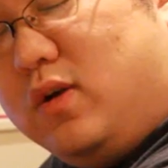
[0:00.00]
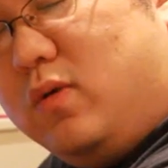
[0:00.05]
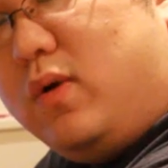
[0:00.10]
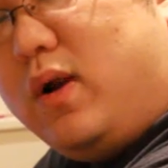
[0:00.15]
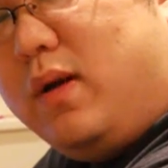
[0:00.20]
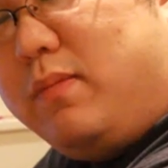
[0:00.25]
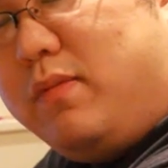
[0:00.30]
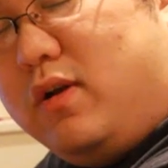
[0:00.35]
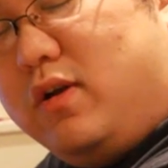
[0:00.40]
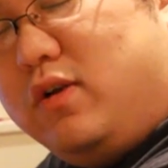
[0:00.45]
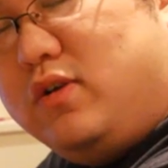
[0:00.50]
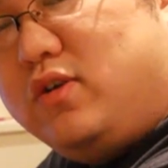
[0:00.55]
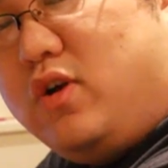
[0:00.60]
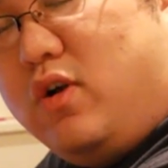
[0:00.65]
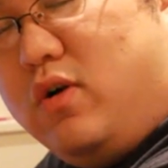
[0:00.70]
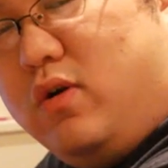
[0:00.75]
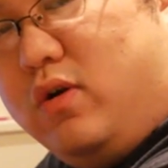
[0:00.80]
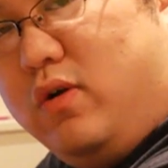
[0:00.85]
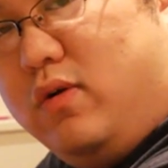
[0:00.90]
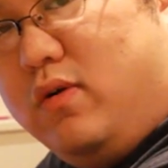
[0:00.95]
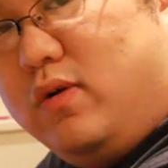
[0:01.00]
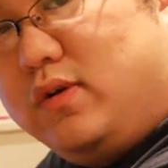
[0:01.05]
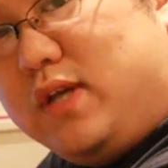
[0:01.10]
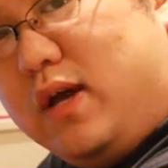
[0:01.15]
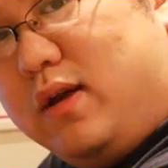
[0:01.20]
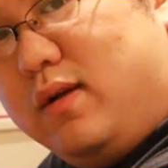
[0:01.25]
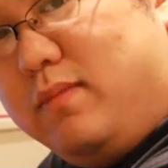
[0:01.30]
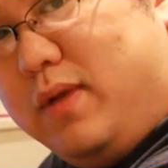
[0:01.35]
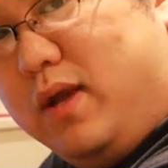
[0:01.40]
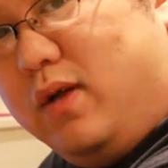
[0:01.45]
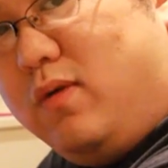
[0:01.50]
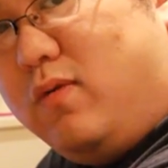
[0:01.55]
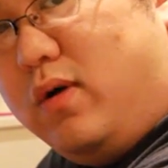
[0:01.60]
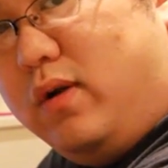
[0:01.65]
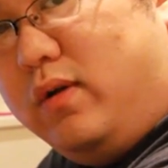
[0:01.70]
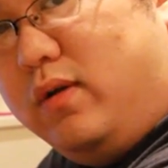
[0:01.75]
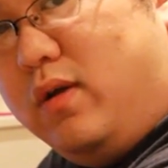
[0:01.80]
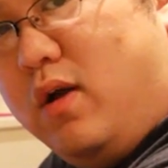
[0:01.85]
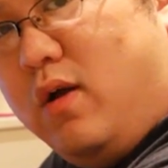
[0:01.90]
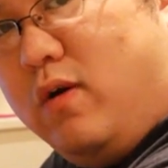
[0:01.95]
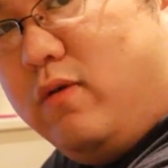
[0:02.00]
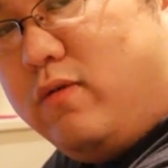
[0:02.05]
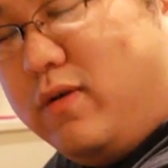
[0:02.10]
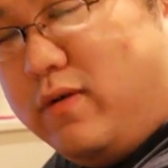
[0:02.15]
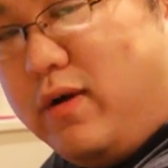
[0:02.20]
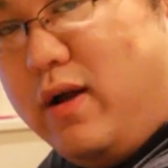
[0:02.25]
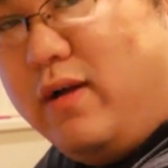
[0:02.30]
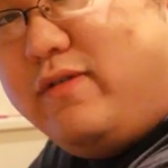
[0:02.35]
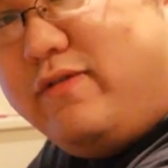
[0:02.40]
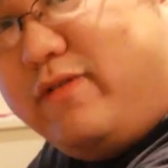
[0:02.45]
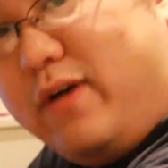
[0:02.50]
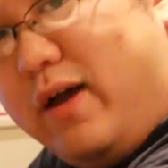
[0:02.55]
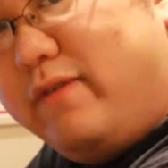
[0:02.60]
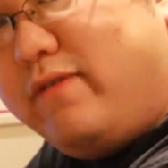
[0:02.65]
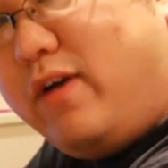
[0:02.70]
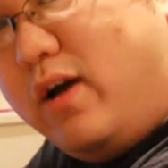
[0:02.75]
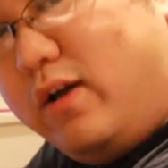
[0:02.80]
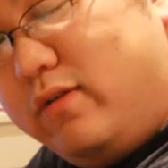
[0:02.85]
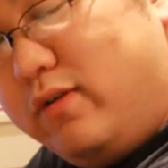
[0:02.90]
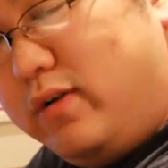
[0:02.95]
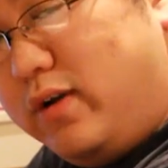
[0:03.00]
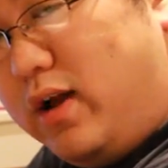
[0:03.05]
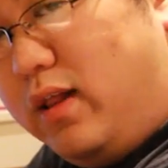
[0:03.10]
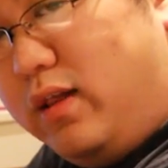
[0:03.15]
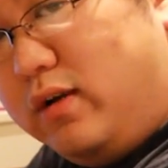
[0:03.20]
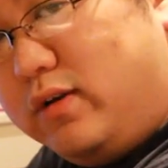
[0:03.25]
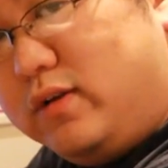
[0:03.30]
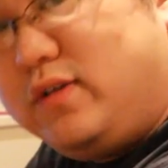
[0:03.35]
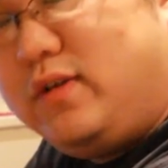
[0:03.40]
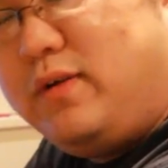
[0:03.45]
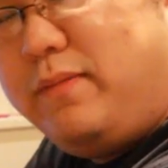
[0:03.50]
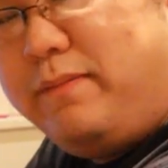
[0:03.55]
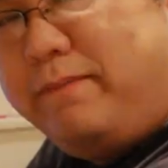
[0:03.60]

what I'm going to show you is how to make one for around $500.